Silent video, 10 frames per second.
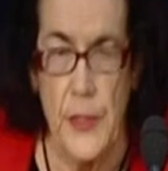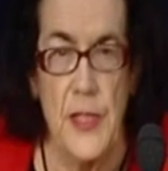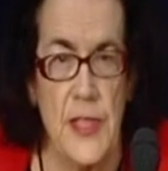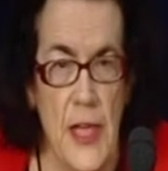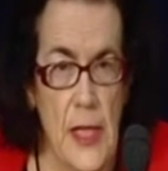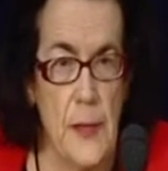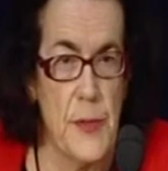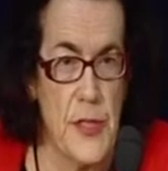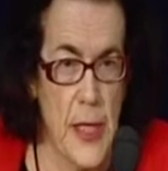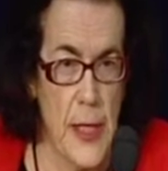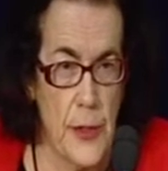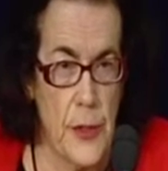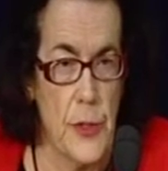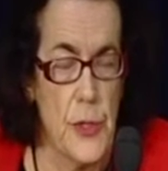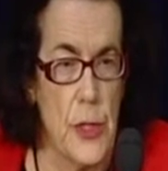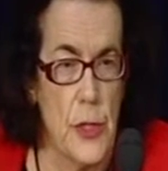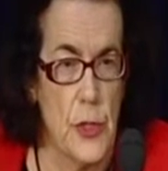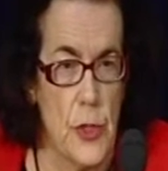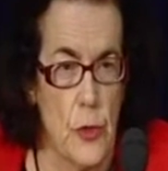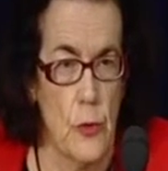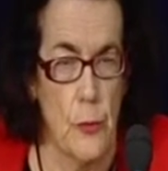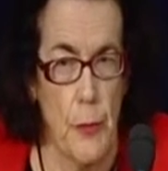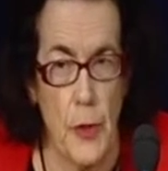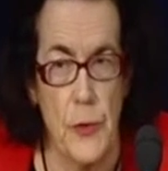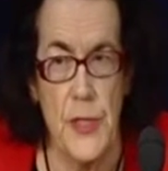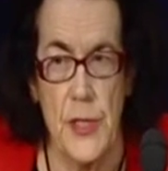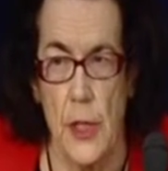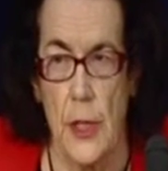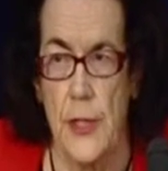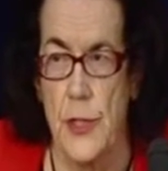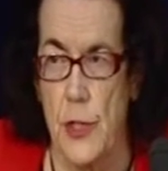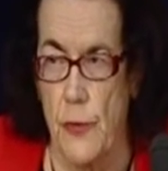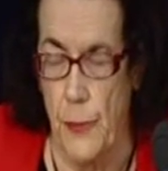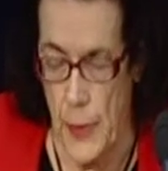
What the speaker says: the same standards to both sides of